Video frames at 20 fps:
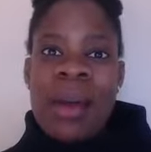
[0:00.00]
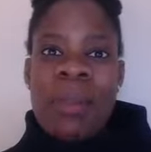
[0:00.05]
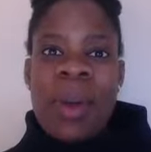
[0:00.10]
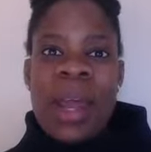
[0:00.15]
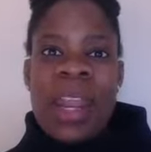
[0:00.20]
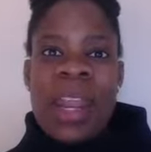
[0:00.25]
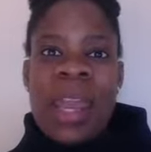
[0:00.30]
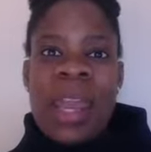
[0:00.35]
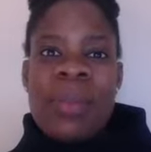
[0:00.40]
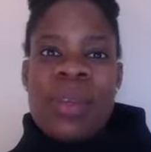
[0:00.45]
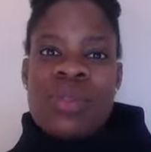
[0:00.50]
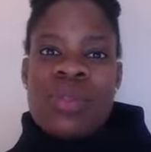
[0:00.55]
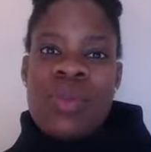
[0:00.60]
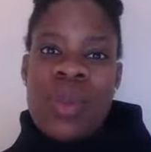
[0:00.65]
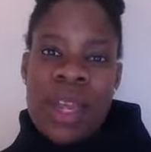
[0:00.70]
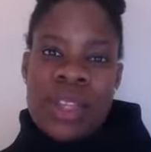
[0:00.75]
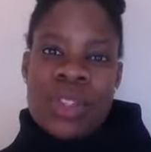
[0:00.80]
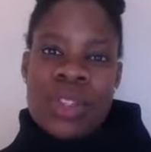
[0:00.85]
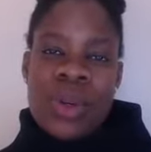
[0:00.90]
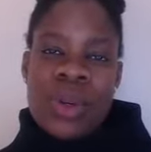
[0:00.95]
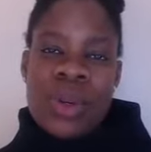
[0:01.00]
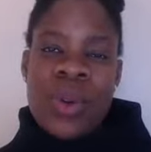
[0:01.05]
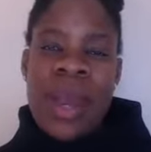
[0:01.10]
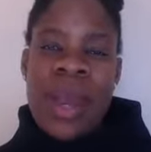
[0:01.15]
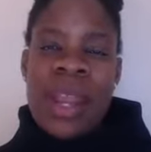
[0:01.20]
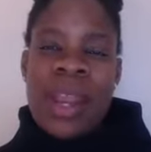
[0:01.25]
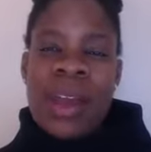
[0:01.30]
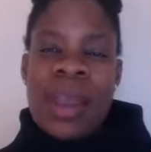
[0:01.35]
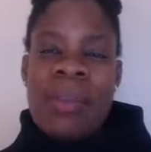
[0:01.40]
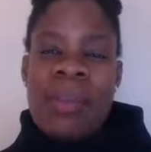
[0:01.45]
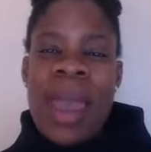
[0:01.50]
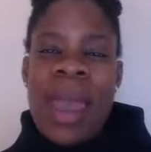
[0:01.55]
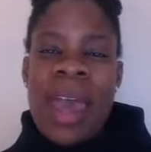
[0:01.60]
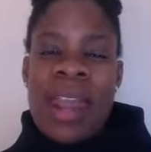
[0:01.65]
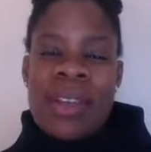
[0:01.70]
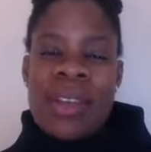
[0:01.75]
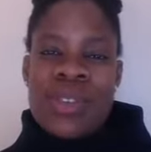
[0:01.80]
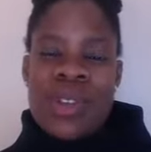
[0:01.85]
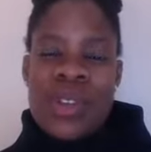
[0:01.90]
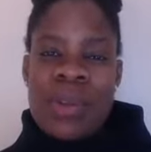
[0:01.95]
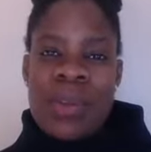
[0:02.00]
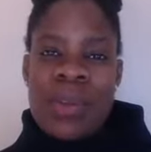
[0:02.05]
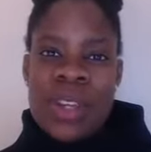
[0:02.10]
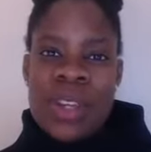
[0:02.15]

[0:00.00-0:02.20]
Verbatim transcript: My name is Rachel, and I am Head of Student